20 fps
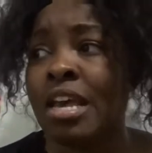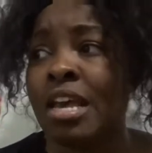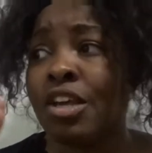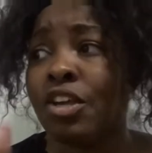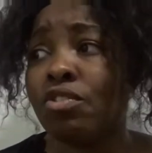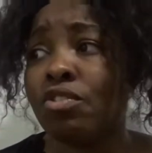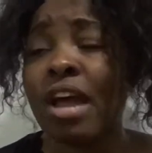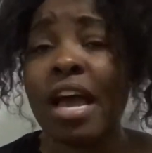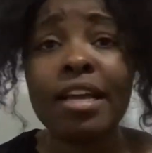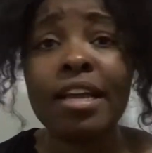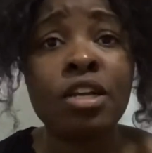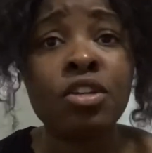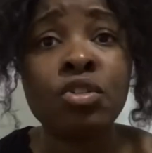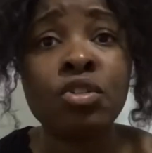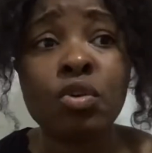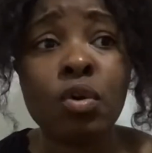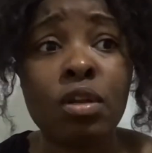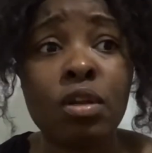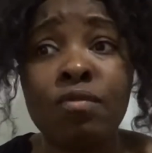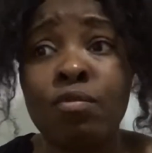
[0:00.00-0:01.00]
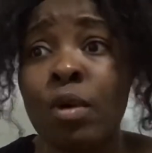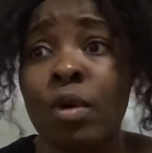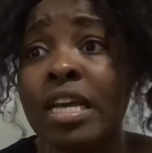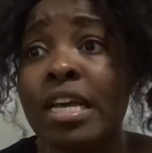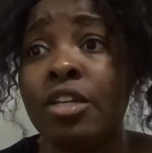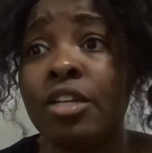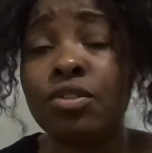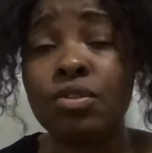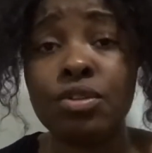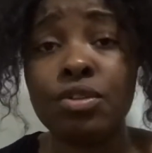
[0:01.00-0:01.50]
you're not in control of what
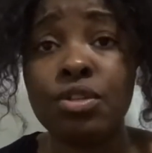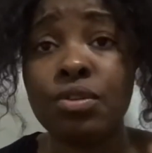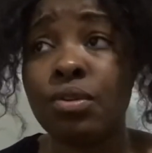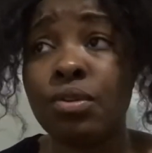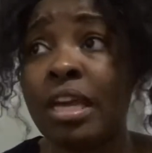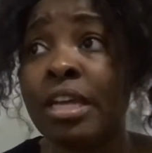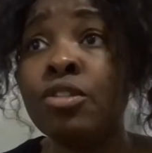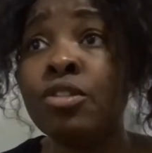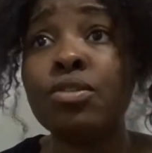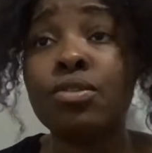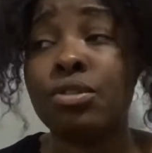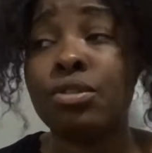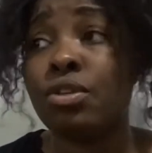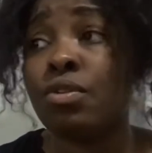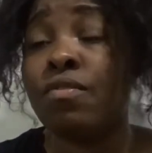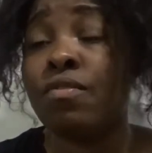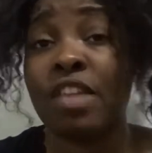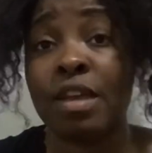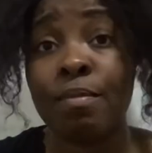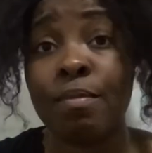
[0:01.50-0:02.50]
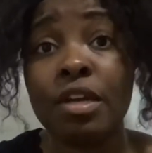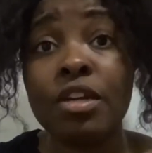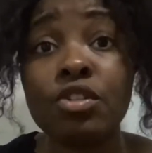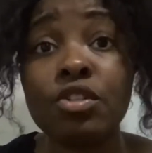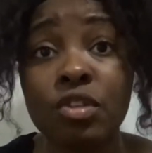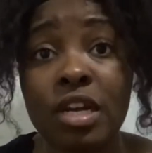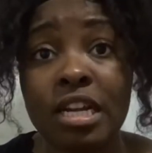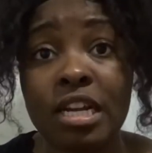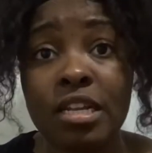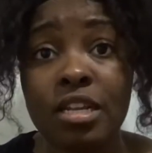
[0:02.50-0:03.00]
enter you enters you if they
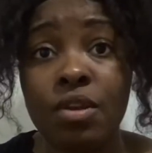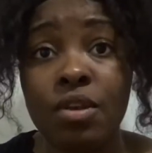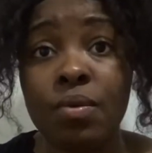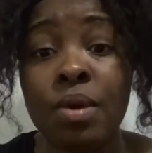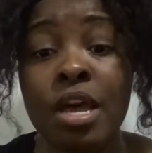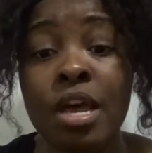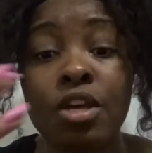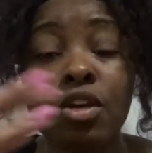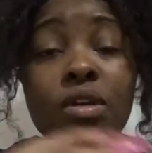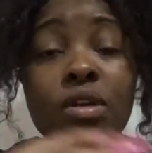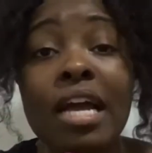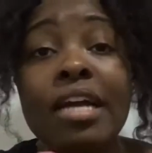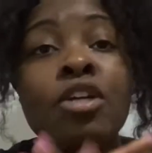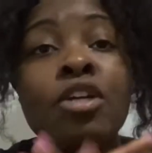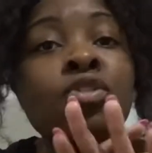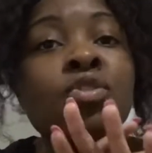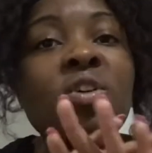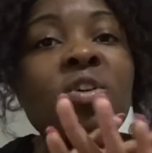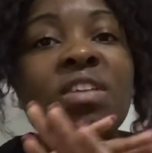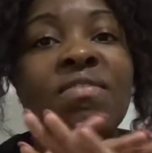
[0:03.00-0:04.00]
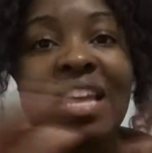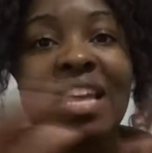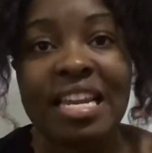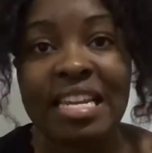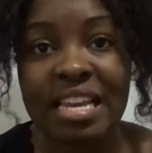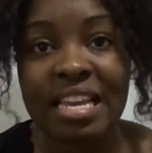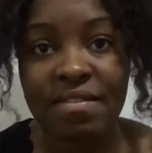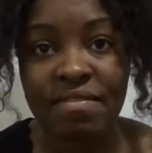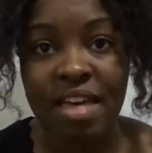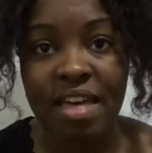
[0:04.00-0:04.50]
penetrated you, you're not in control of
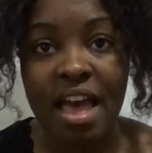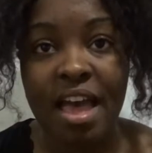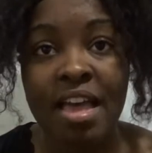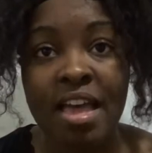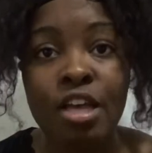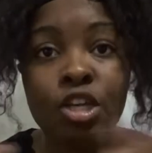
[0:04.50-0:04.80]
any of that.